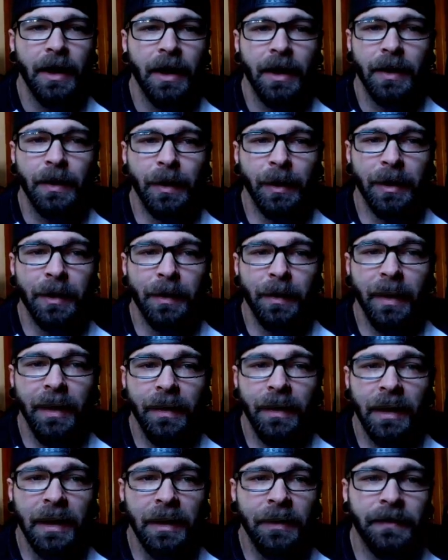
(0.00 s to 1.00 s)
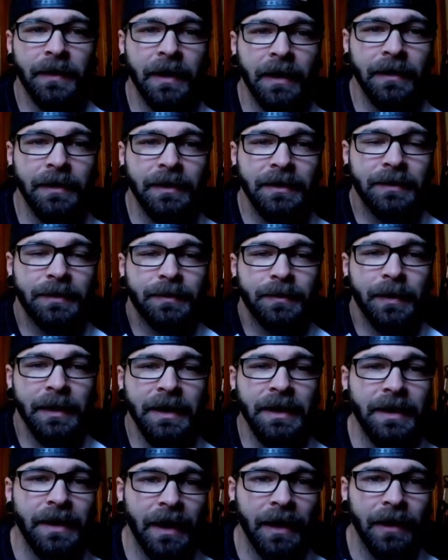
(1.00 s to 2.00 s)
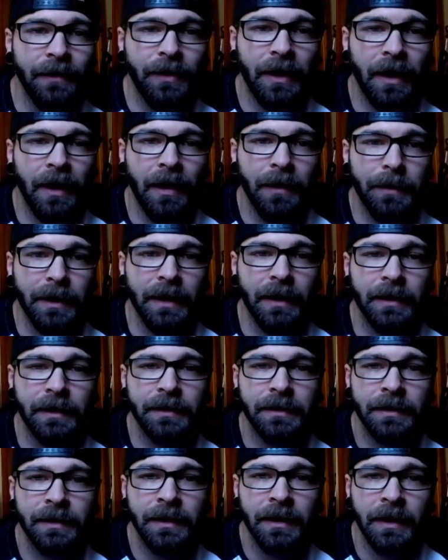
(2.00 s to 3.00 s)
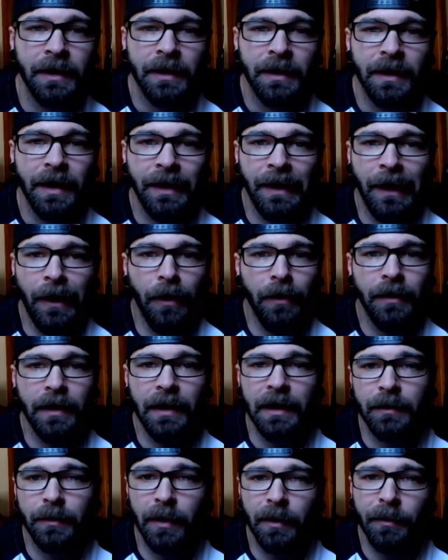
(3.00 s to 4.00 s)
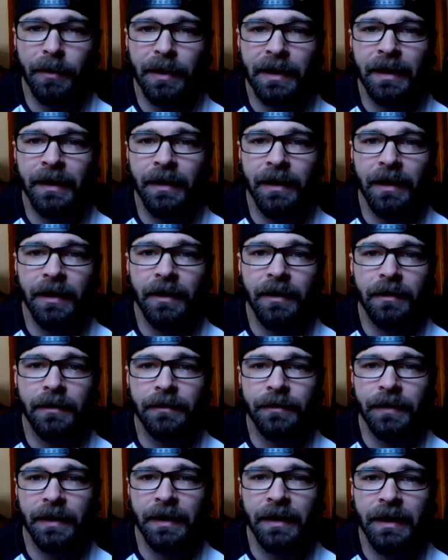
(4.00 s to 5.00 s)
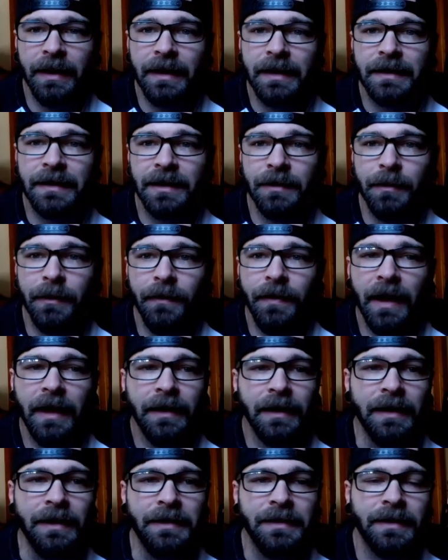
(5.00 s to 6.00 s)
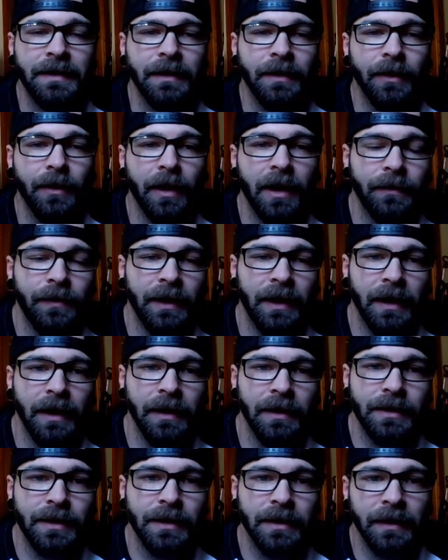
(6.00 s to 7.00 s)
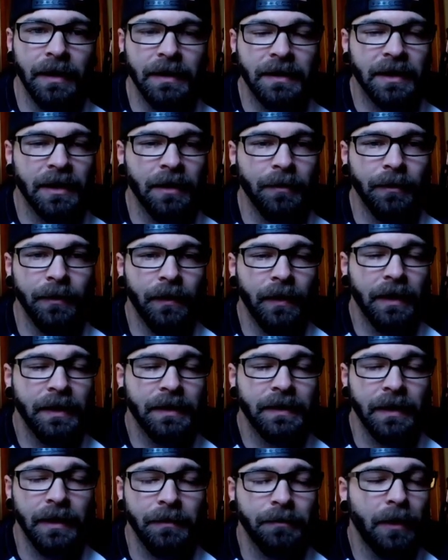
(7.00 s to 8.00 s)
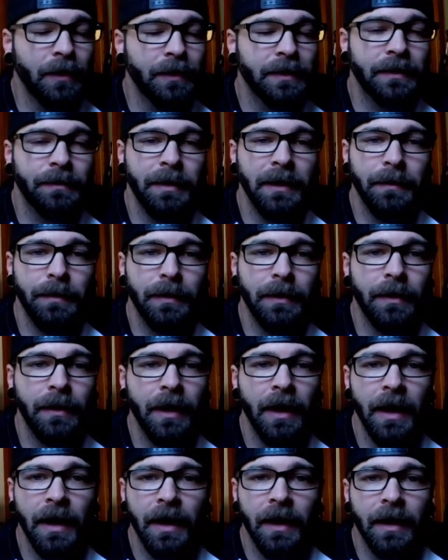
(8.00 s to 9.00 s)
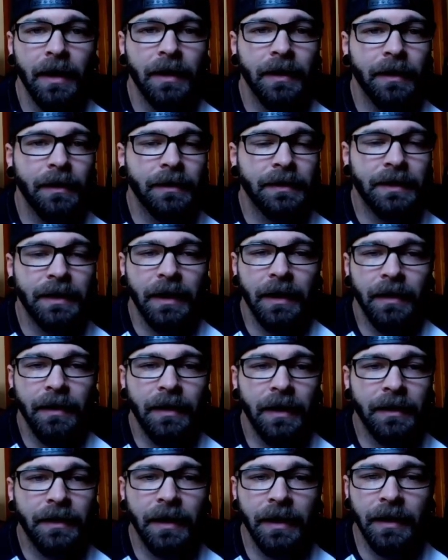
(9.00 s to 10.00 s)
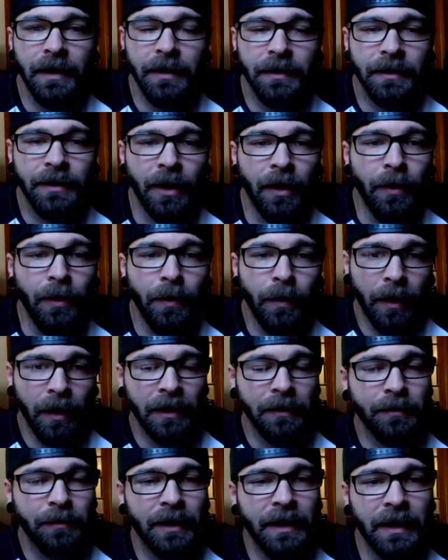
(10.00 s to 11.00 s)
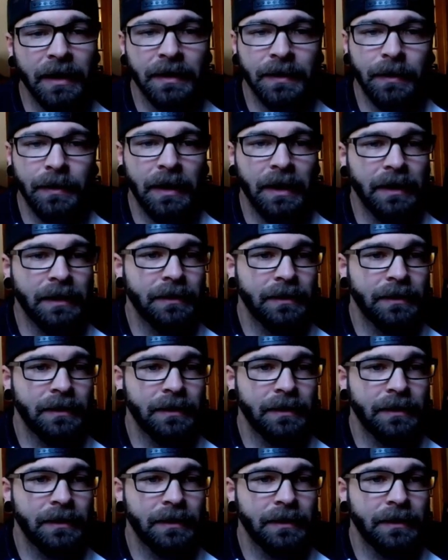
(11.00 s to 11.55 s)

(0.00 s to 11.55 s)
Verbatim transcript: One way that I found is we need to have a hobby, an outlet where we can give and get some of that instant gratification that some of us and most people say that they don't want, but guess what?